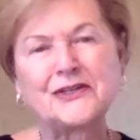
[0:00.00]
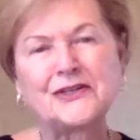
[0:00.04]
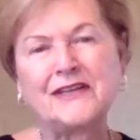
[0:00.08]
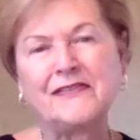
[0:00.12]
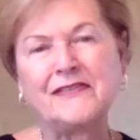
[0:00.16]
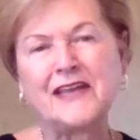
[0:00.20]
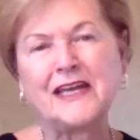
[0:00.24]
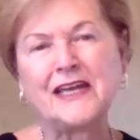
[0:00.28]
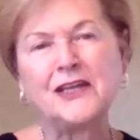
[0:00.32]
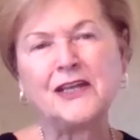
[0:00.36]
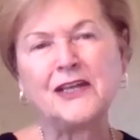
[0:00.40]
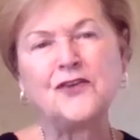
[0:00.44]

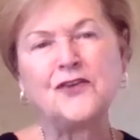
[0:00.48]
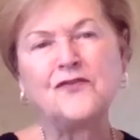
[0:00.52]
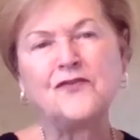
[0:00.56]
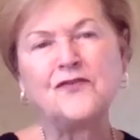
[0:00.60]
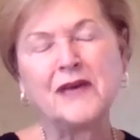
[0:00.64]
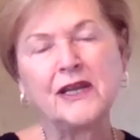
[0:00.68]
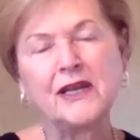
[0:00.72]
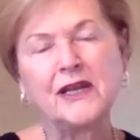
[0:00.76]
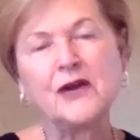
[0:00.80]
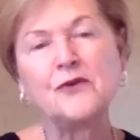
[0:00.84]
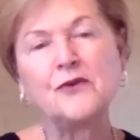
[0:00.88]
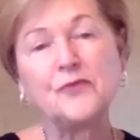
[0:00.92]
and that you've
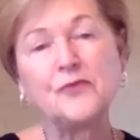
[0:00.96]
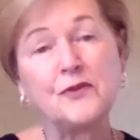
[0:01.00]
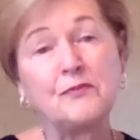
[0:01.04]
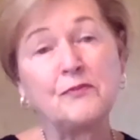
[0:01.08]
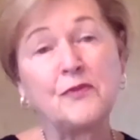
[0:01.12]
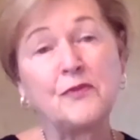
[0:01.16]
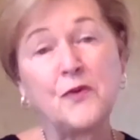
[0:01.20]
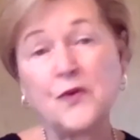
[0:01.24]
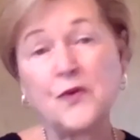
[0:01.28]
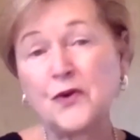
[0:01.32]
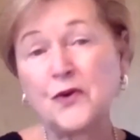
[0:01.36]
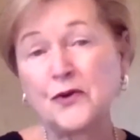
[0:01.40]
been on the
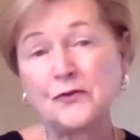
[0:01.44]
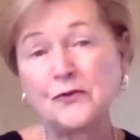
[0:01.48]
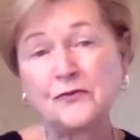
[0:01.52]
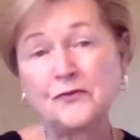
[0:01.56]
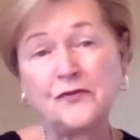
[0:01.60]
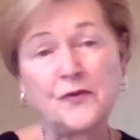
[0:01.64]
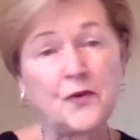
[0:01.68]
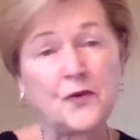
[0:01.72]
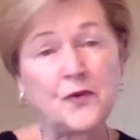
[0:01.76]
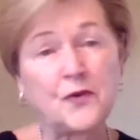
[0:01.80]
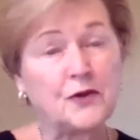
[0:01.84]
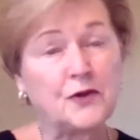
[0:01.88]
board
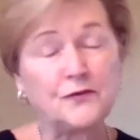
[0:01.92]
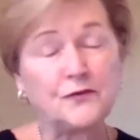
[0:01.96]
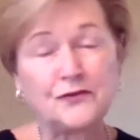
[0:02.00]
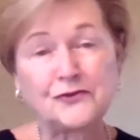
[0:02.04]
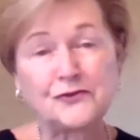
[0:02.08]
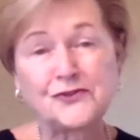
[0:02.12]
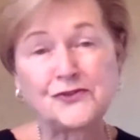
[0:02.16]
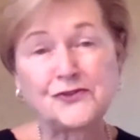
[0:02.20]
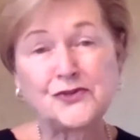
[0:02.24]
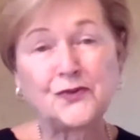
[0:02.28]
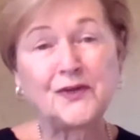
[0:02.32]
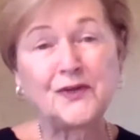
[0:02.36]
for
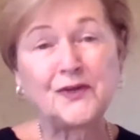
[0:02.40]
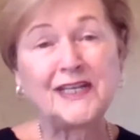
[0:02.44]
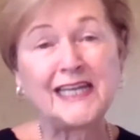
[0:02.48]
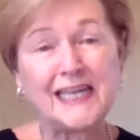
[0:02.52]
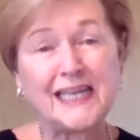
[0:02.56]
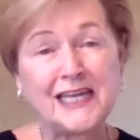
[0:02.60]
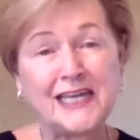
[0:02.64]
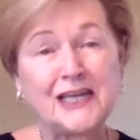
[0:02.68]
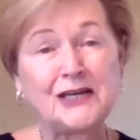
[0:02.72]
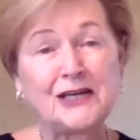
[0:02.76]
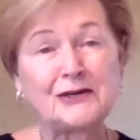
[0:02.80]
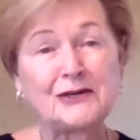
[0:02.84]
over 20
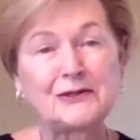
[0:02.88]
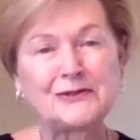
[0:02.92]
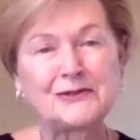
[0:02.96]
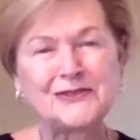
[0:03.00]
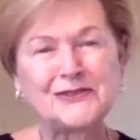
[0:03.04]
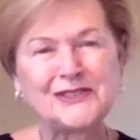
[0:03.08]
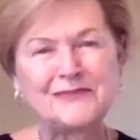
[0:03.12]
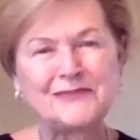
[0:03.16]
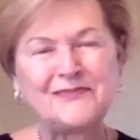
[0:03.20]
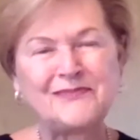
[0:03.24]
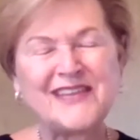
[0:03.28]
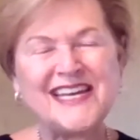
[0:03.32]

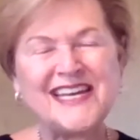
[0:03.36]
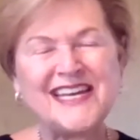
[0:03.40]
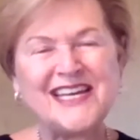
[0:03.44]
years.